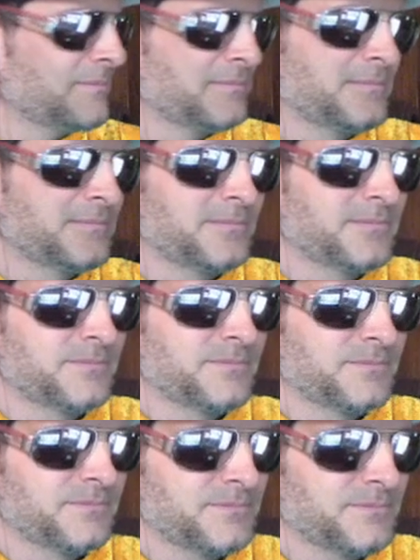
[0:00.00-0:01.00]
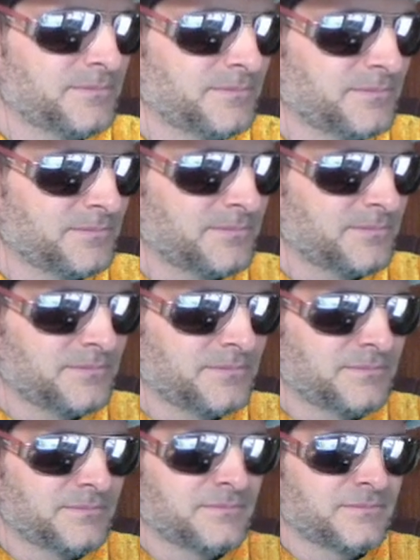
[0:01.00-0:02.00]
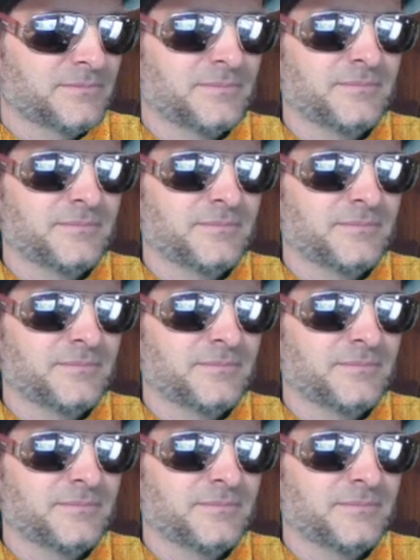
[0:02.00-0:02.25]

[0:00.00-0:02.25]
Nobody speaks.